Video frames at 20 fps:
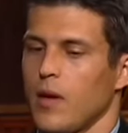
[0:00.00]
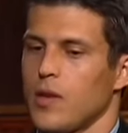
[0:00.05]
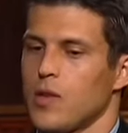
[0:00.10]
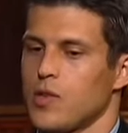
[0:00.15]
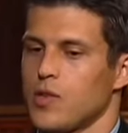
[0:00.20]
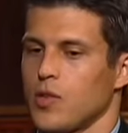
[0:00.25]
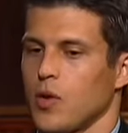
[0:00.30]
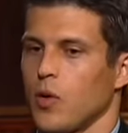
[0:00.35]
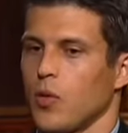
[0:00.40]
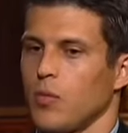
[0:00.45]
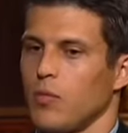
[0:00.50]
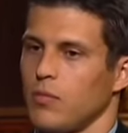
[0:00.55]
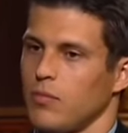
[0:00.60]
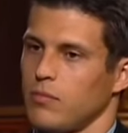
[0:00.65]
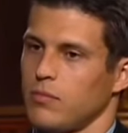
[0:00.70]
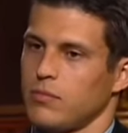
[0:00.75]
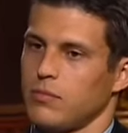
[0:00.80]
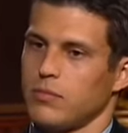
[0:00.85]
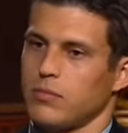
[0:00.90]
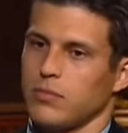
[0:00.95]
So
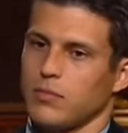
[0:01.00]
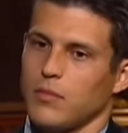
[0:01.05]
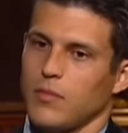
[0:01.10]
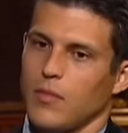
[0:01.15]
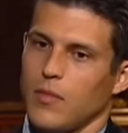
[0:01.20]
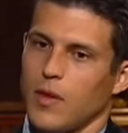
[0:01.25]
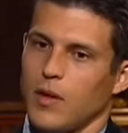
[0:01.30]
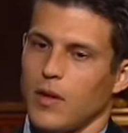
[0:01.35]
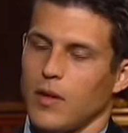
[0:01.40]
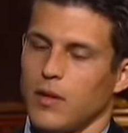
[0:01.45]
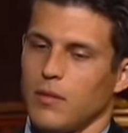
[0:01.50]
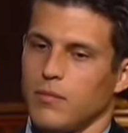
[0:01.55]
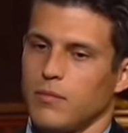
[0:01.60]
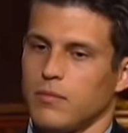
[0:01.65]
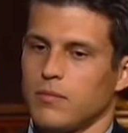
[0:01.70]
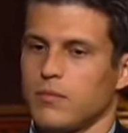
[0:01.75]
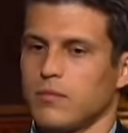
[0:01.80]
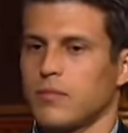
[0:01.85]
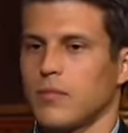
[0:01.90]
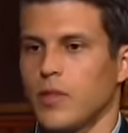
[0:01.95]
um,
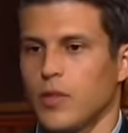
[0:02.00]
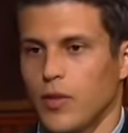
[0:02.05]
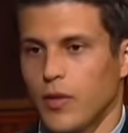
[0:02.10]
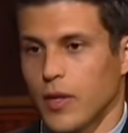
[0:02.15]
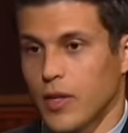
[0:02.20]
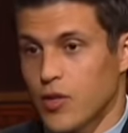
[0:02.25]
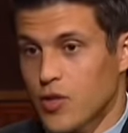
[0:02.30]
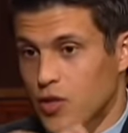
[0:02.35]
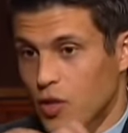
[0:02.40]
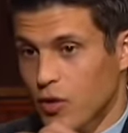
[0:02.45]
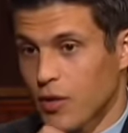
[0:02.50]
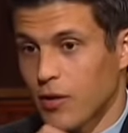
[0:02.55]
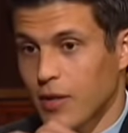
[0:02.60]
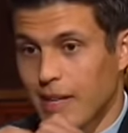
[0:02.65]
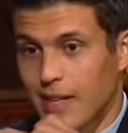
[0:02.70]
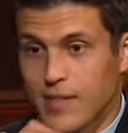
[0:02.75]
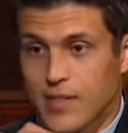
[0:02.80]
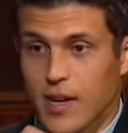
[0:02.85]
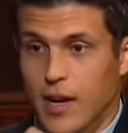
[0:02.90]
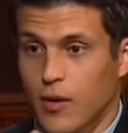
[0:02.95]
you can show your
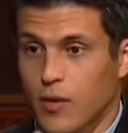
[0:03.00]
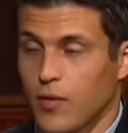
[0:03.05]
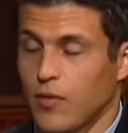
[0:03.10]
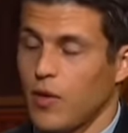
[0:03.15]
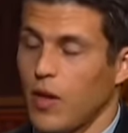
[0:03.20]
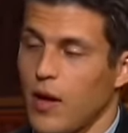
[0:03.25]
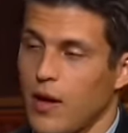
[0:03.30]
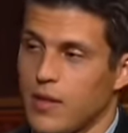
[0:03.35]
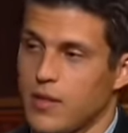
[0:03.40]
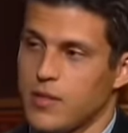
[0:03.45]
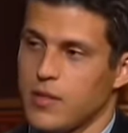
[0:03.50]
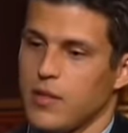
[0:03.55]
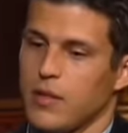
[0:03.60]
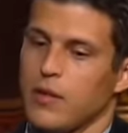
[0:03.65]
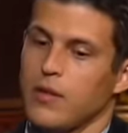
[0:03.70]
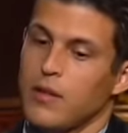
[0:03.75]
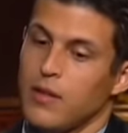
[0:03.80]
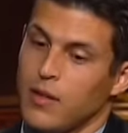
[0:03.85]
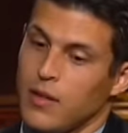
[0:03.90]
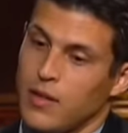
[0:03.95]
kids how to floss mm
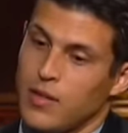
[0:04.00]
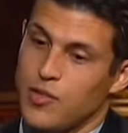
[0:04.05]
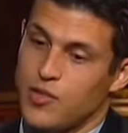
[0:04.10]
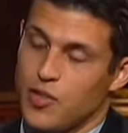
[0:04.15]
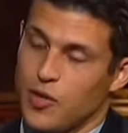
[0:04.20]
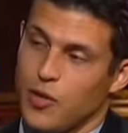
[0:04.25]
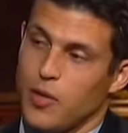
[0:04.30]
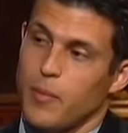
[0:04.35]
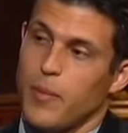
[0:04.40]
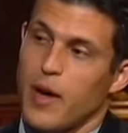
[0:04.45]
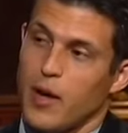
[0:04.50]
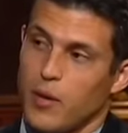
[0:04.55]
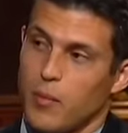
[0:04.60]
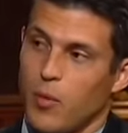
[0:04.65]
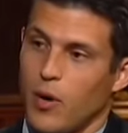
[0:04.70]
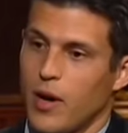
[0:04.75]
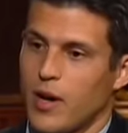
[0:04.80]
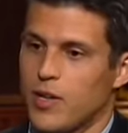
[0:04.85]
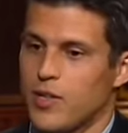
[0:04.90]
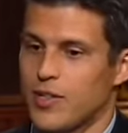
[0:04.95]
-hmm. and show them how to
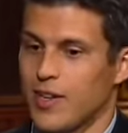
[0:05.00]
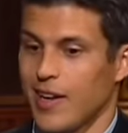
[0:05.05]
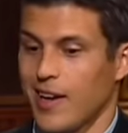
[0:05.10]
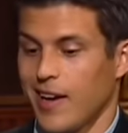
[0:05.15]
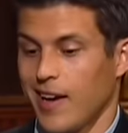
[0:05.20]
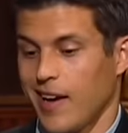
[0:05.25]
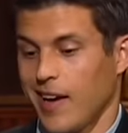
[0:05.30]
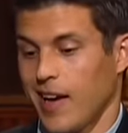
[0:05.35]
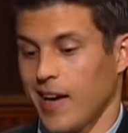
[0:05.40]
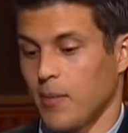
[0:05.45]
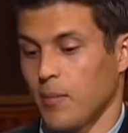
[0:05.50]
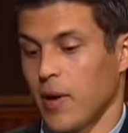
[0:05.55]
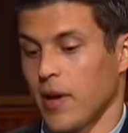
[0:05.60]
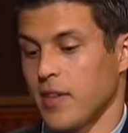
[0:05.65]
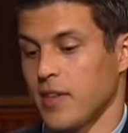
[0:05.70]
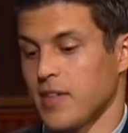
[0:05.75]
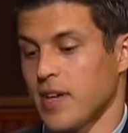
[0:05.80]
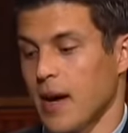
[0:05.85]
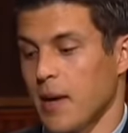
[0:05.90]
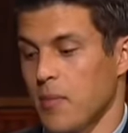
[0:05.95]
brush. And by
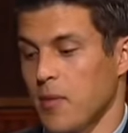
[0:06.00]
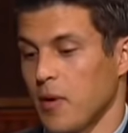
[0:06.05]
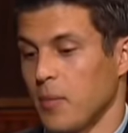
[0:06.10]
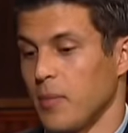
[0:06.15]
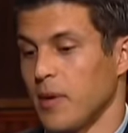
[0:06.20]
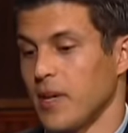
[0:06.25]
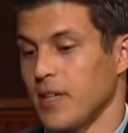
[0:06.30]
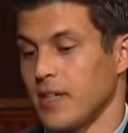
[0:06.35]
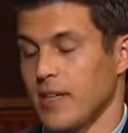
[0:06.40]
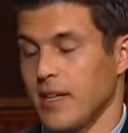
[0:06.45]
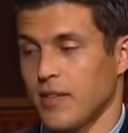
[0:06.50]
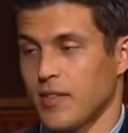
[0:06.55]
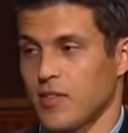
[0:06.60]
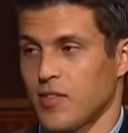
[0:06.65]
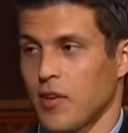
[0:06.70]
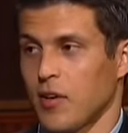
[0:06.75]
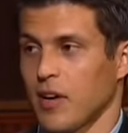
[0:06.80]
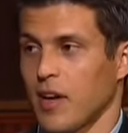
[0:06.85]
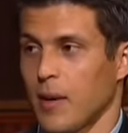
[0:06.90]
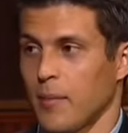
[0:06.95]
the time their big teeth
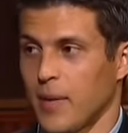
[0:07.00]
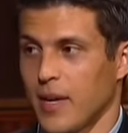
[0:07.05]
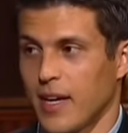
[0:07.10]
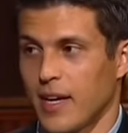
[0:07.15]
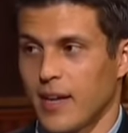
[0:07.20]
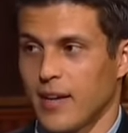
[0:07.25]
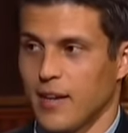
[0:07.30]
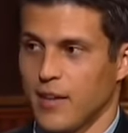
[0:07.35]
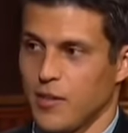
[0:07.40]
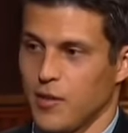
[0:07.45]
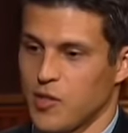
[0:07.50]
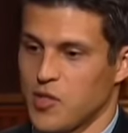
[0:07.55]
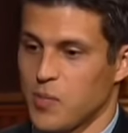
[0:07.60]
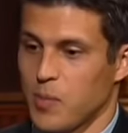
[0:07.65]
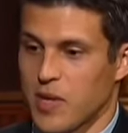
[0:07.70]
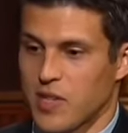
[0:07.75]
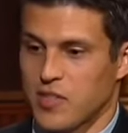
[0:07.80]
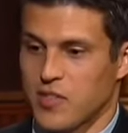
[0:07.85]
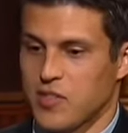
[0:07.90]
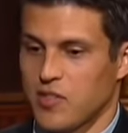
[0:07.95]
start coming in and those
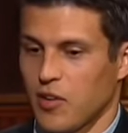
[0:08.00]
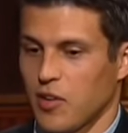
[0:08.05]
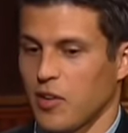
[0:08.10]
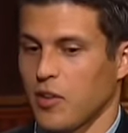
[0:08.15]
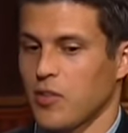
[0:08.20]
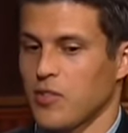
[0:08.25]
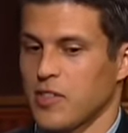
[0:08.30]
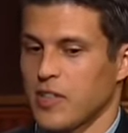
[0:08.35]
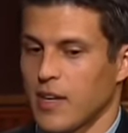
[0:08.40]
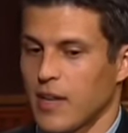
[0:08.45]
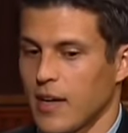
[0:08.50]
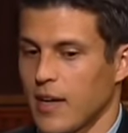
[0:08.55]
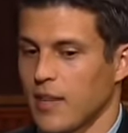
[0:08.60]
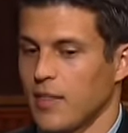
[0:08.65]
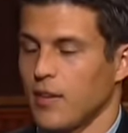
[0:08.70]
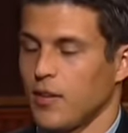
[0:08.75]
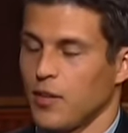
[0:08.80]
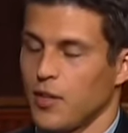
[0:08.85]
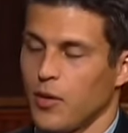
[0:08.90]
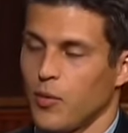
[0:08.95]
spaces start closing again,
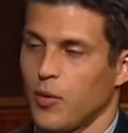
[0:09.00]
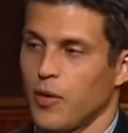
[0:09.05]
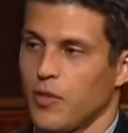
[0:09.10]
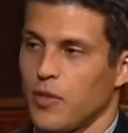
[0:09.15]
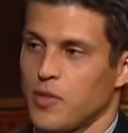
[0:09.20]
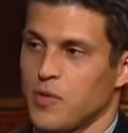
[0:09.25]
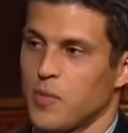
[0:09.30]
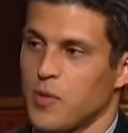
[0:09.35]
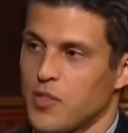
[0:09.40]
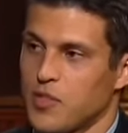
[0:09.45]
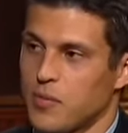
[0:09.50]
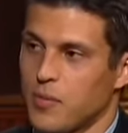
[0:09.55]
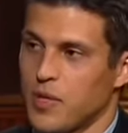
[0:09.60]
they'll know what they're supposed to